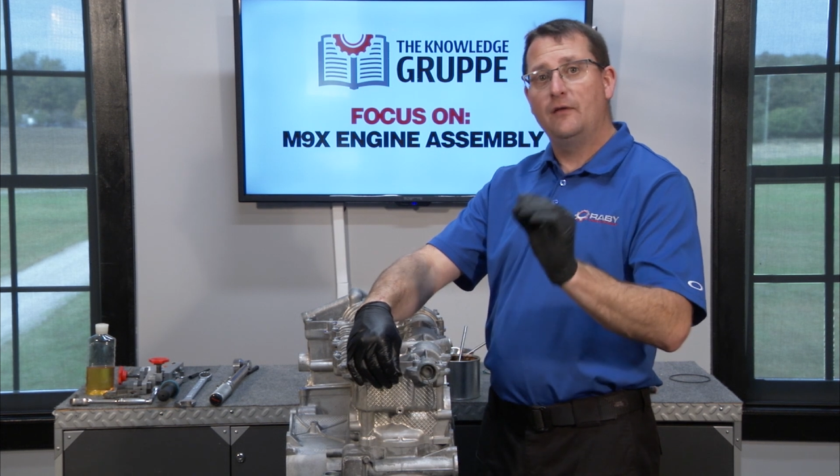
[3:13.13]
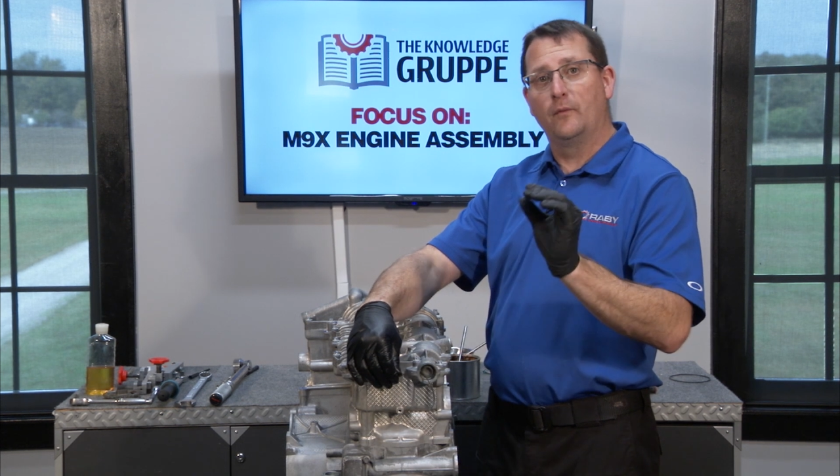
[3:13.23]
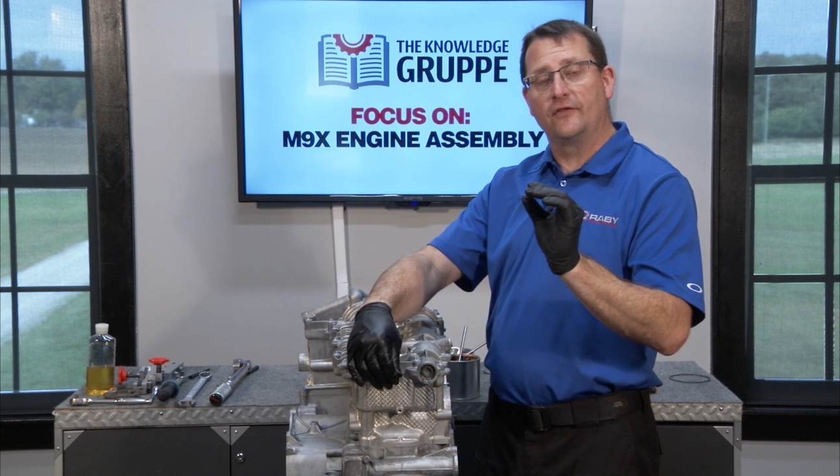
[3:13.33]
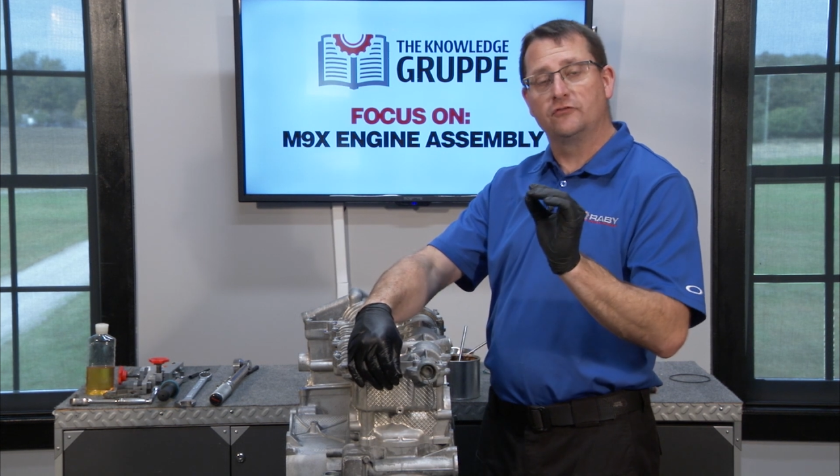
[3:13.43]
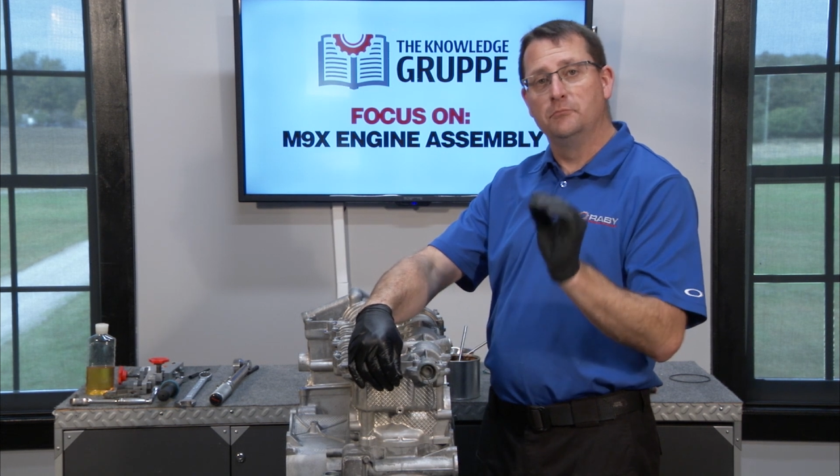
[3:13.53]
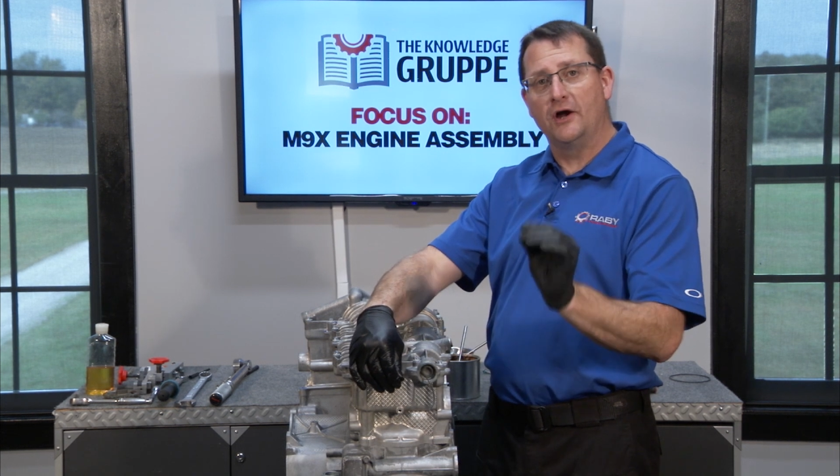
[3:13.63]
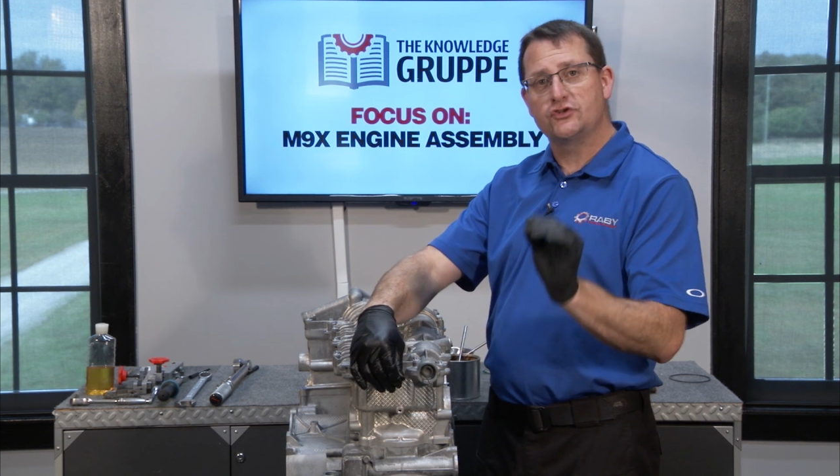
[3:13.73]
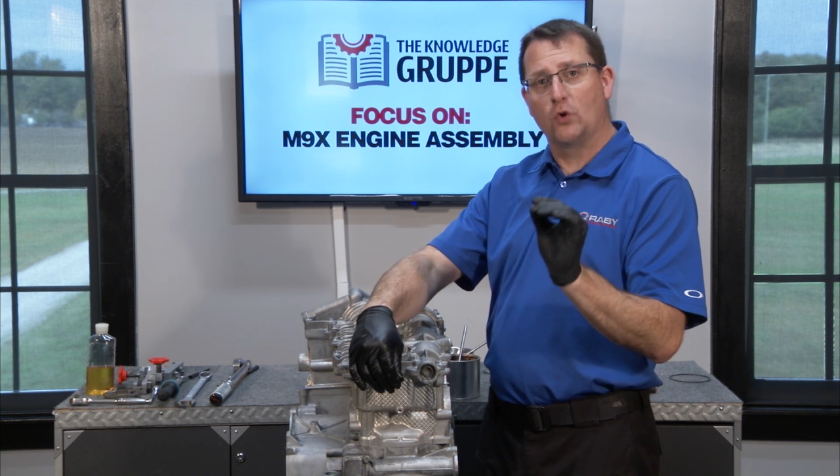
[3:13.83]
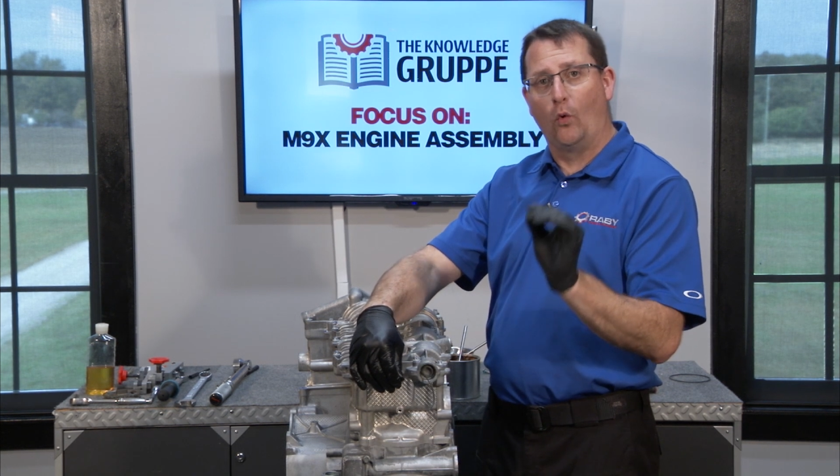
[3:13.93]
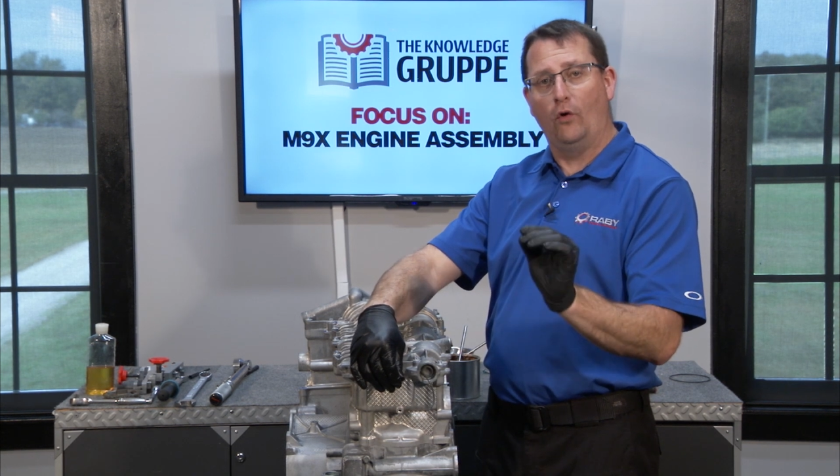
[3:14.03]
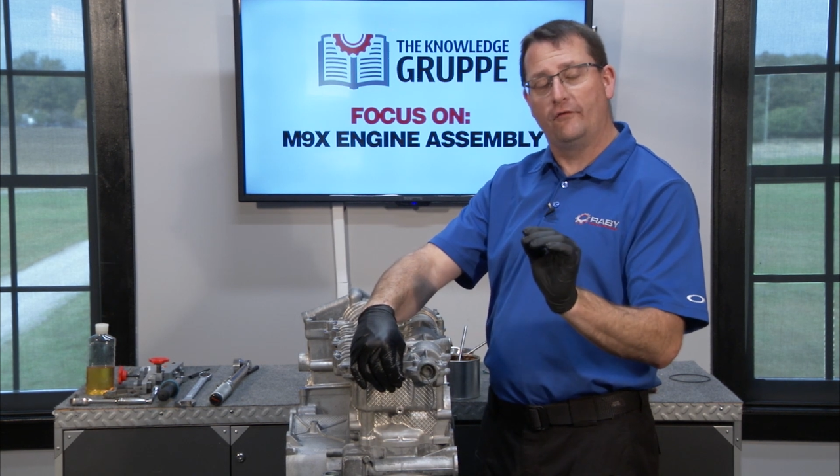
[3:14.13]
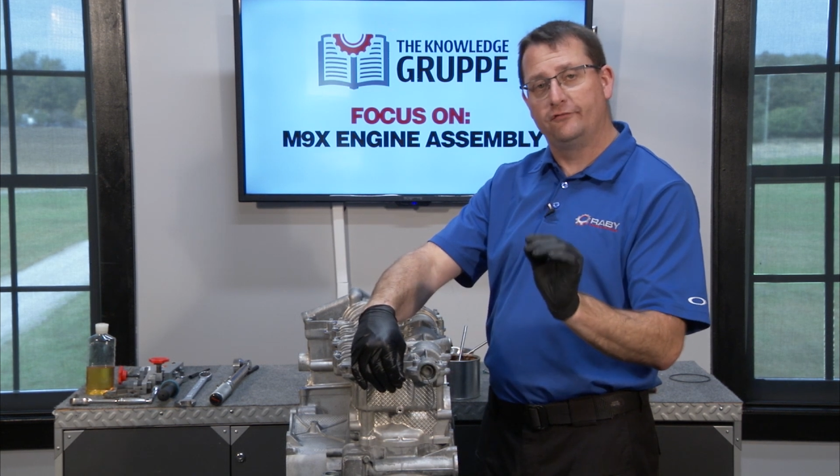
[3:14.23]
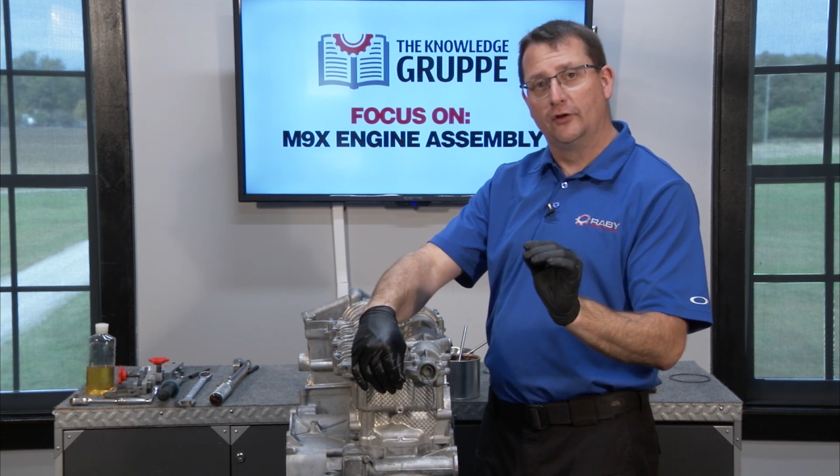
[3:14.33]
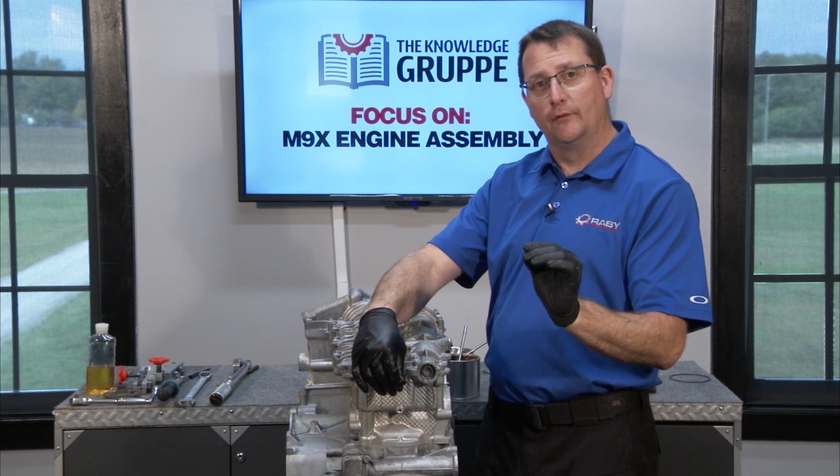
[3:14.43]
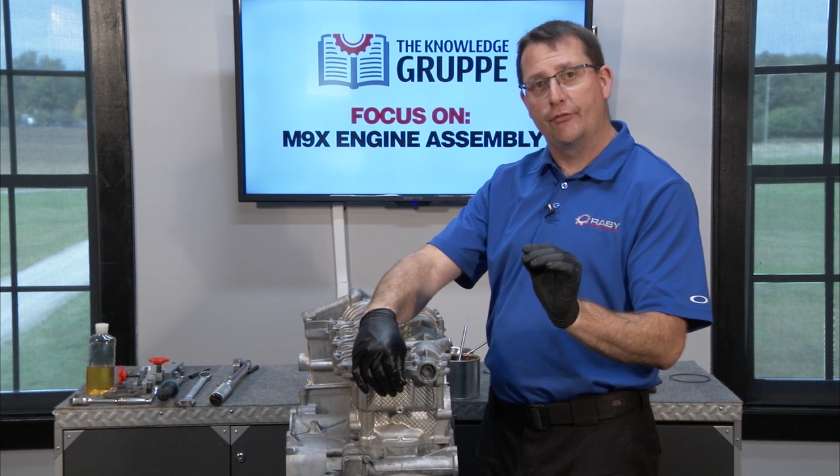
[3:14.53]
with as much oil flow